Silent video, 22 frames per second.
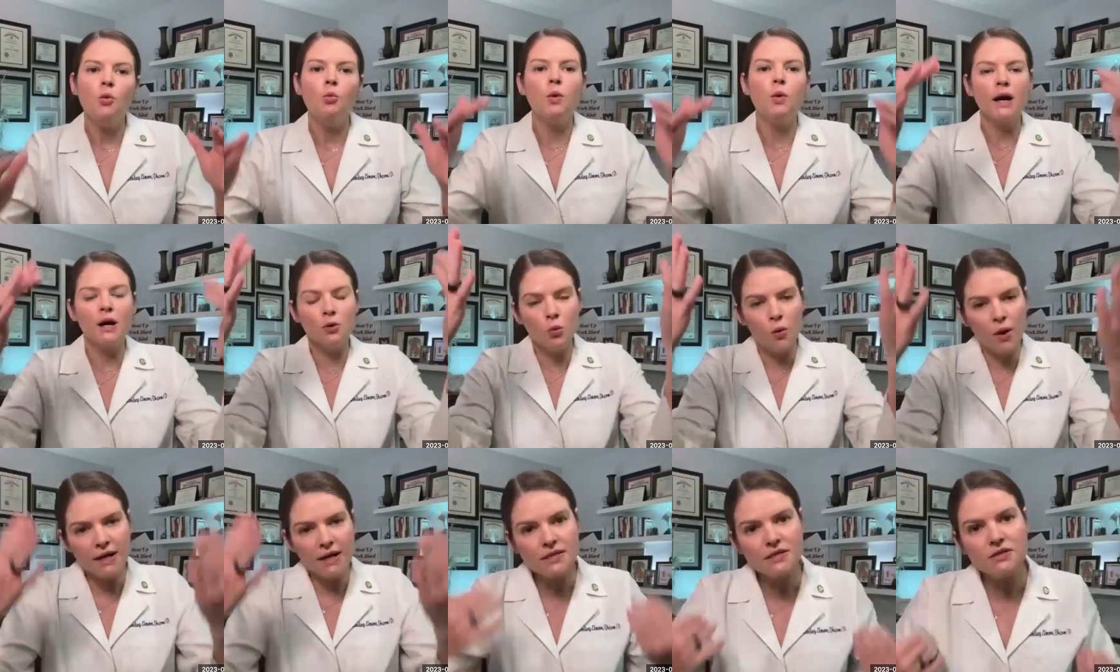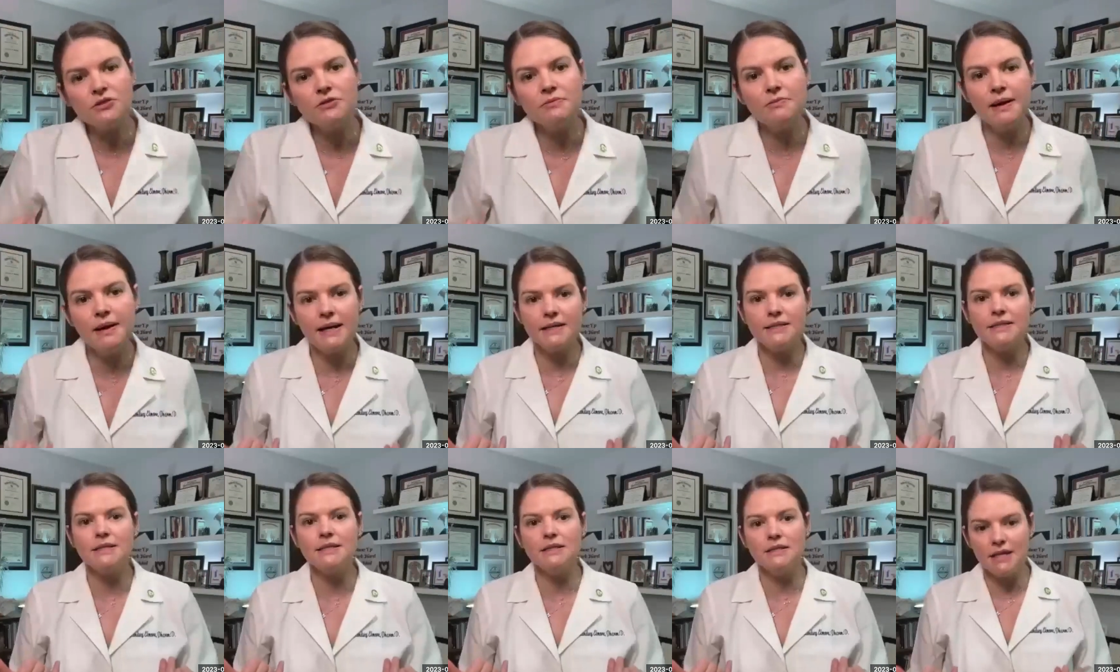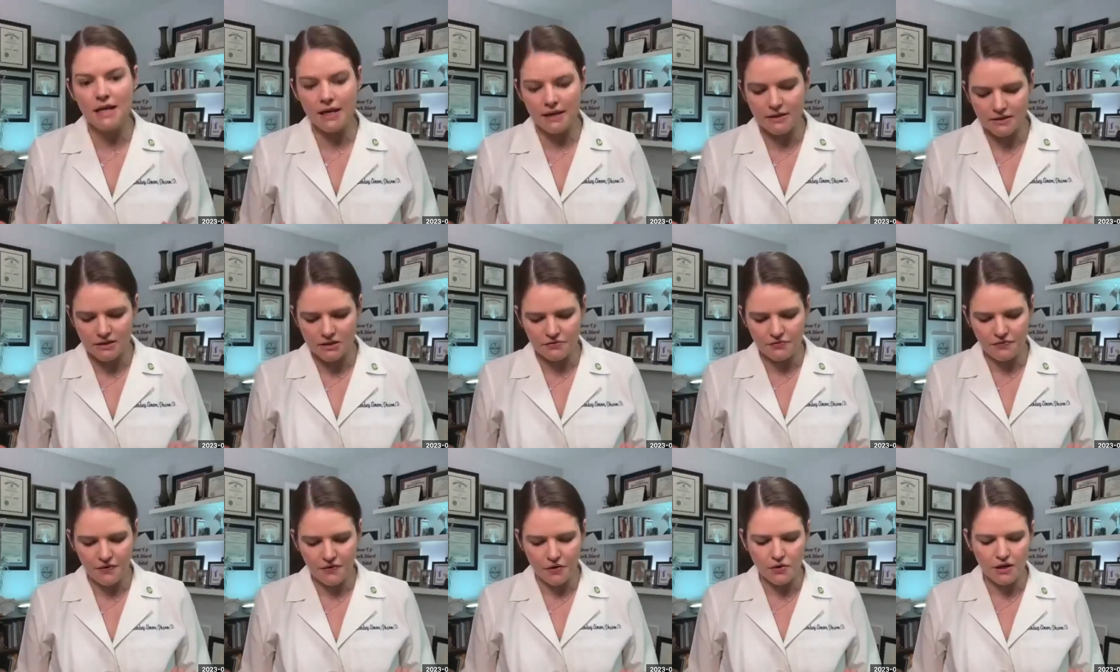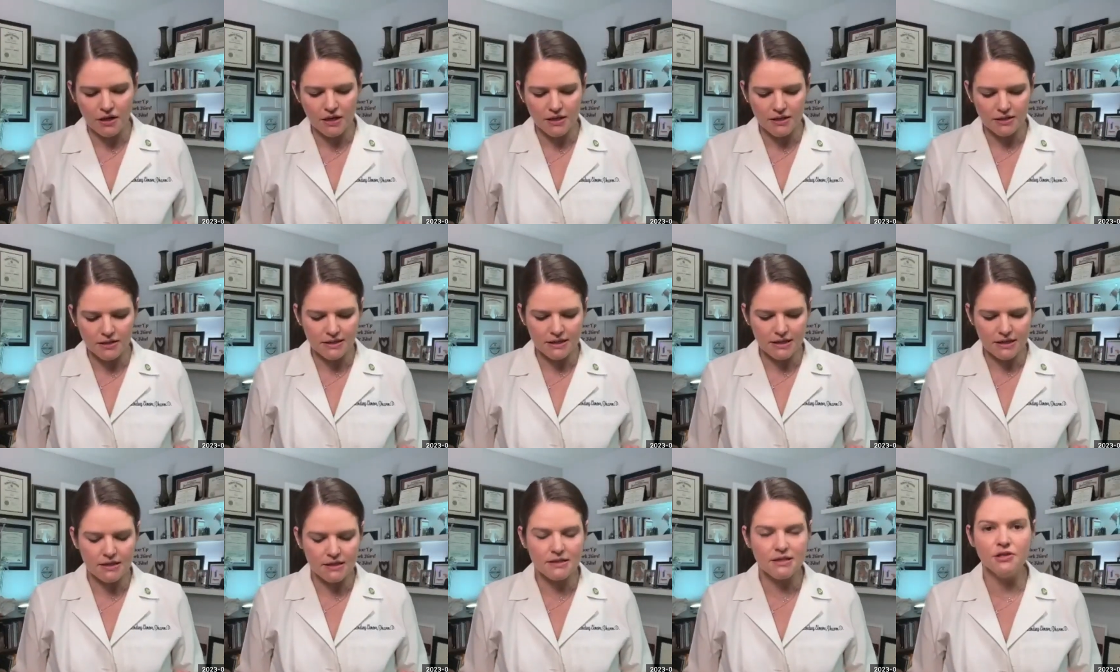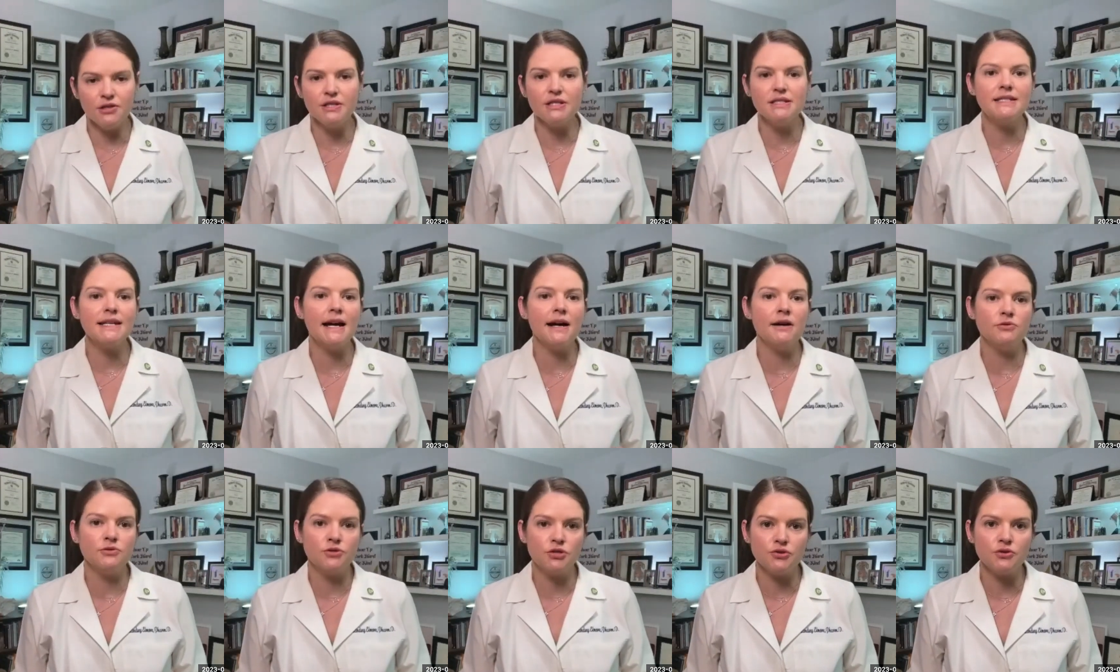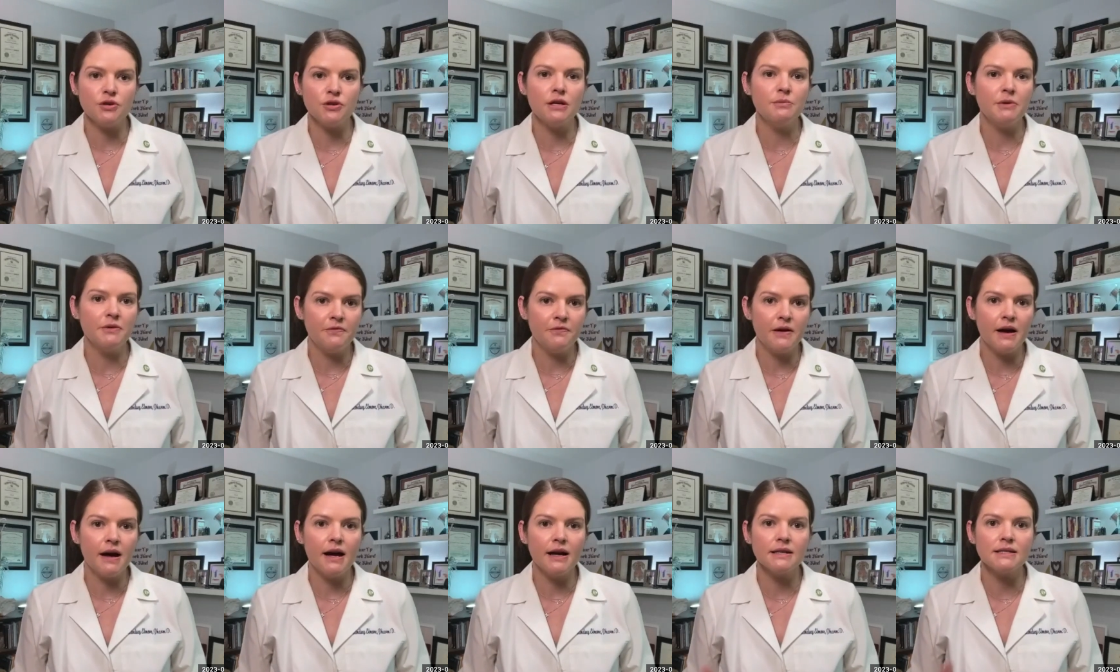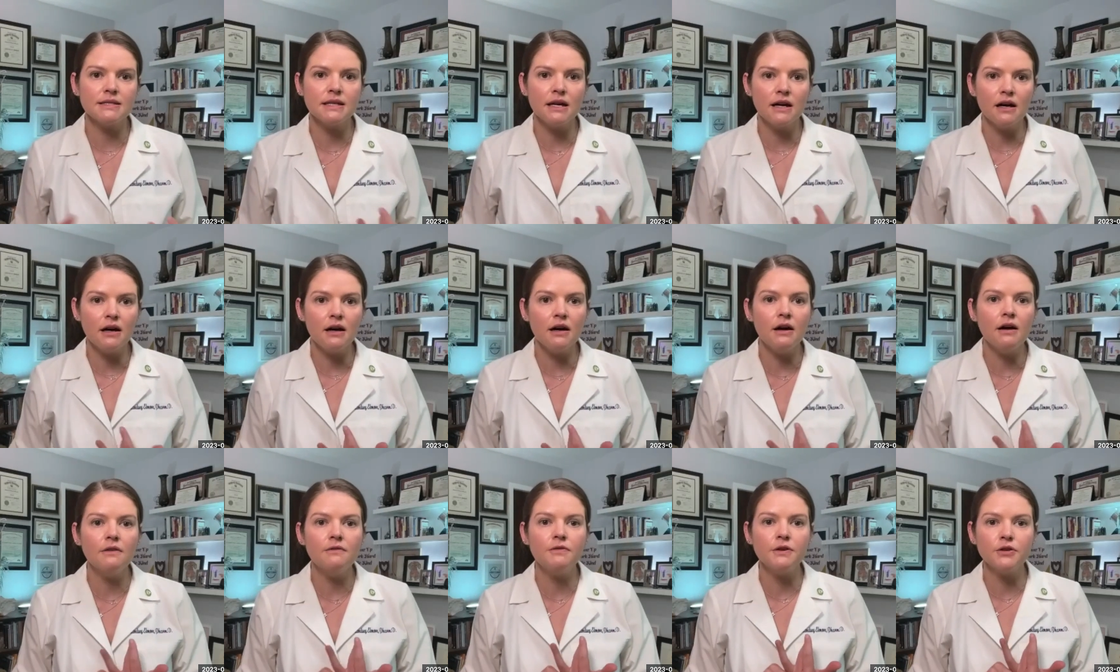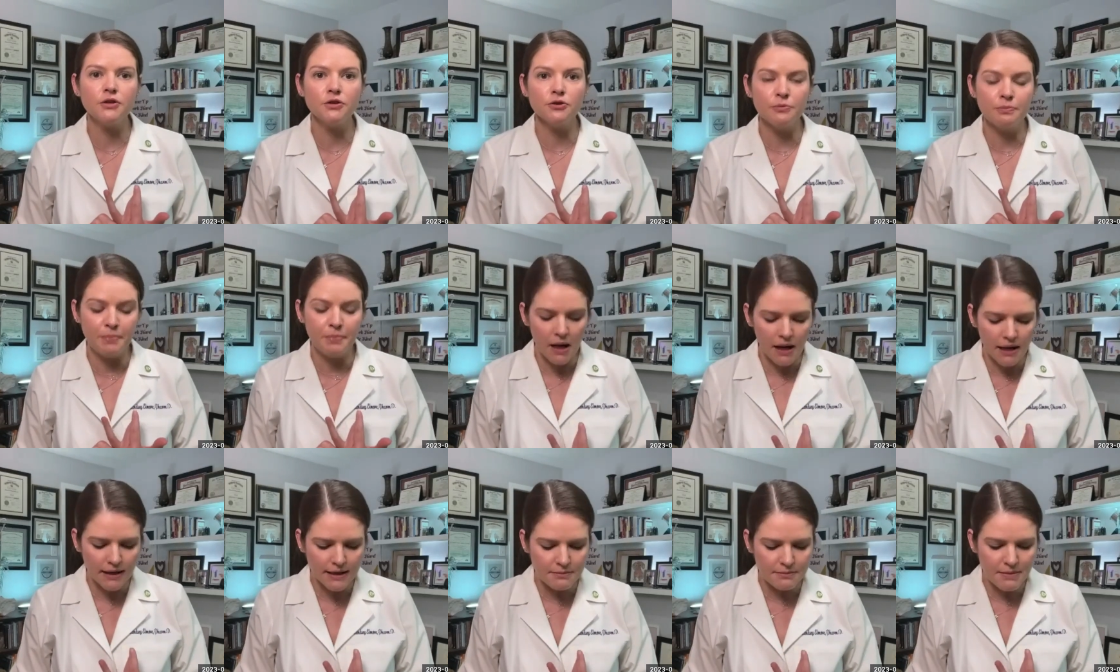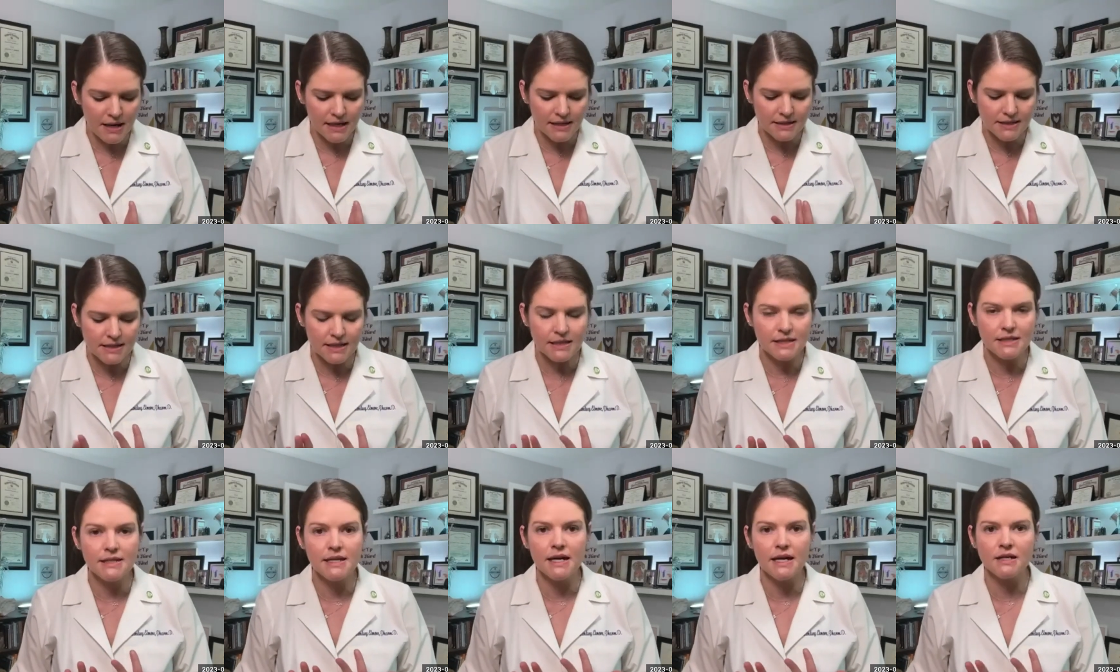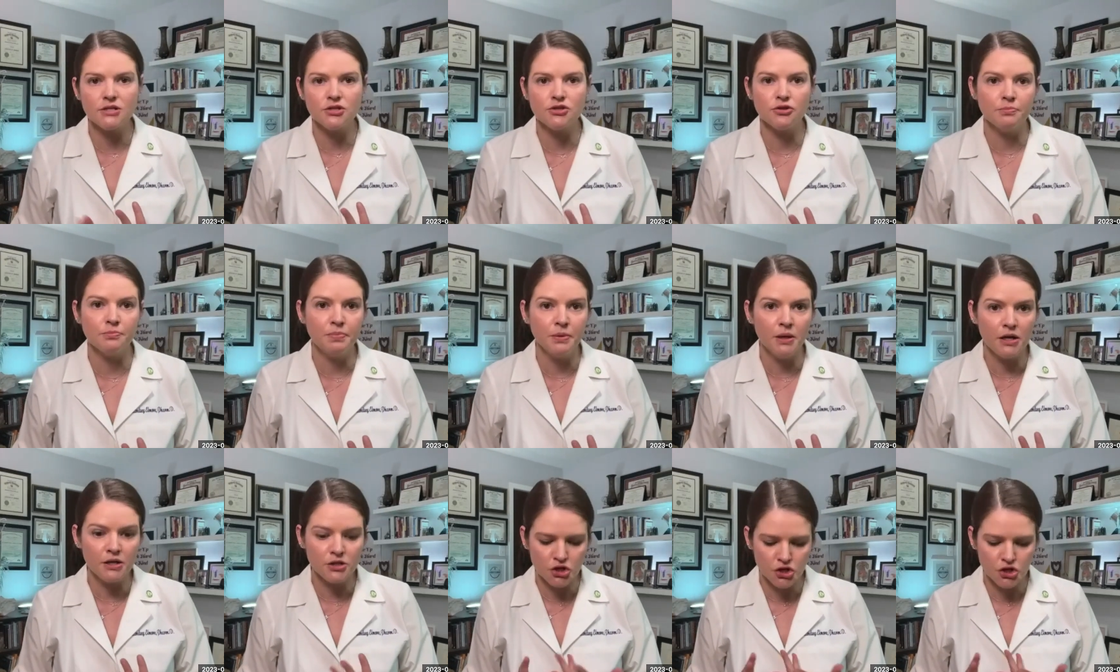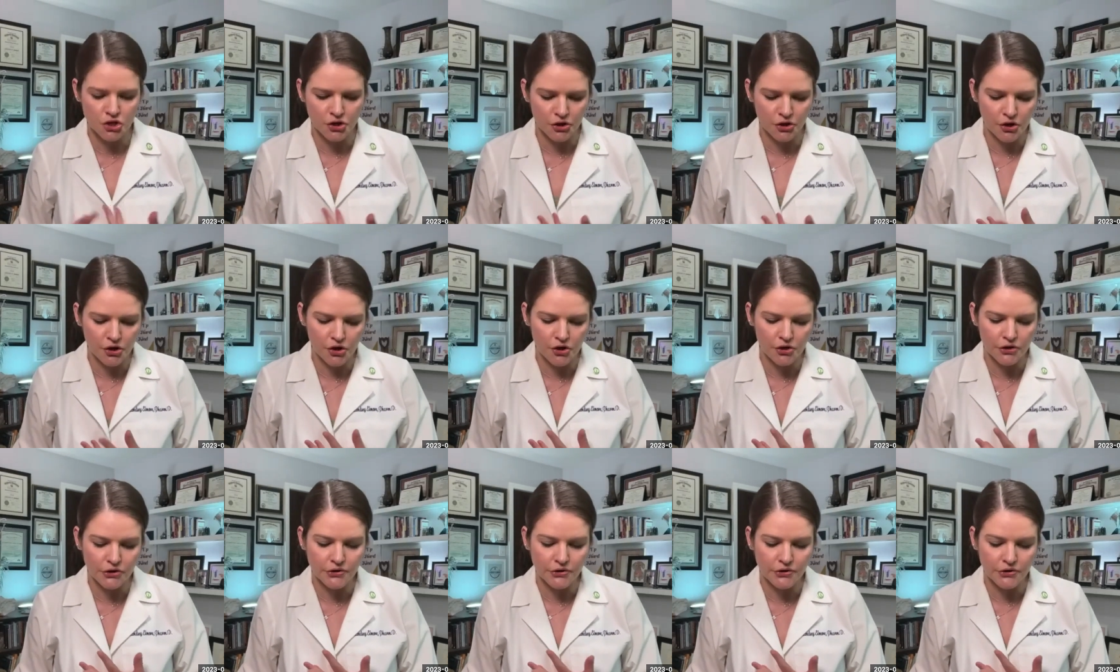Where Western medicine tends to focus is on the downstream effects of your body mass index, your blood sugar,